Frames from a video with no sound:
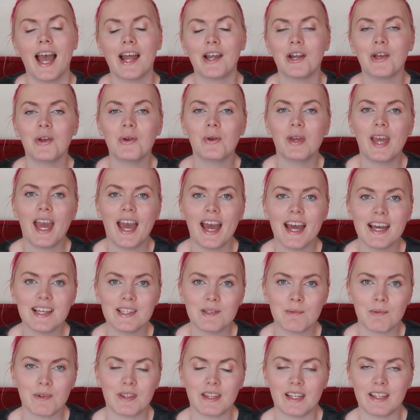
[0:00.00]
And who
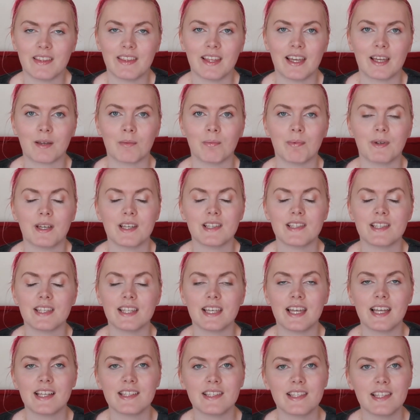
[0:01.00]
cares what they think? Because at
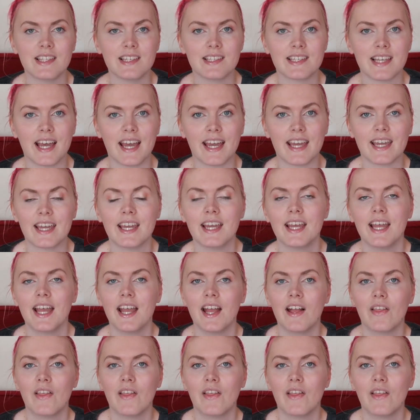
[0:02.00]
the end of the day,